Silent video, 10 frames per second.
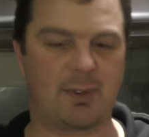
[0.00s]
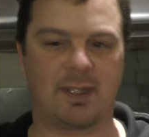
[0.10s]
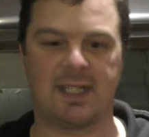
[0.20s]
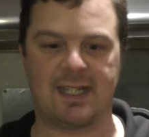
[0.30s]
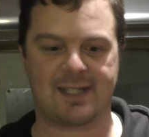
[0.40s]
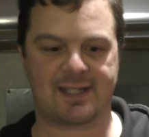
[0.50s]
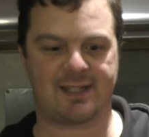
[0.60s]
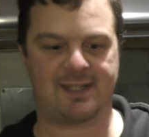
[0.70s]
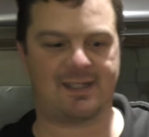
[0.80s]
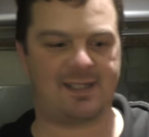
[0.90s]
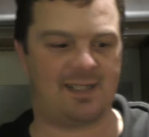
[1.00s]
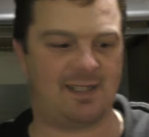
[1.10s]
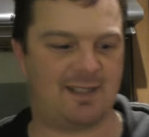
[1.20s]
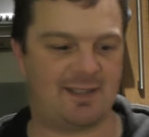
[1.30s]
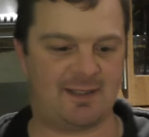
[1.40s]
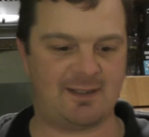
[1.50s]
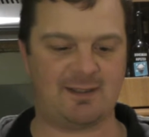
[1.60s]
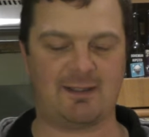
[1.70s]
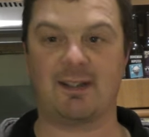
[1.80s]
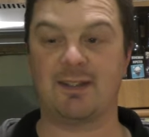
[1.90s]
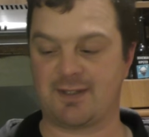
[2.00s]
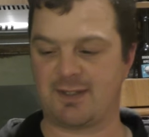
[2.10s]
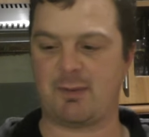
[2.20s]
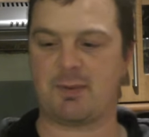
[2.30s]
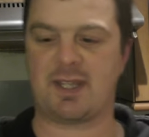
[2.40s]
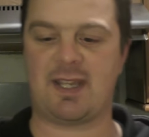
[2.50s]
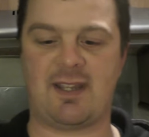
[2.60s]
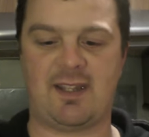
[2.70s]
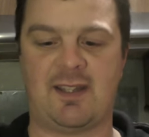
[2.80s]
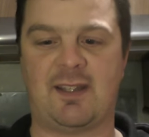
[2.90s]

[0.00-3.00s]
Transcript: a glass and see what we get.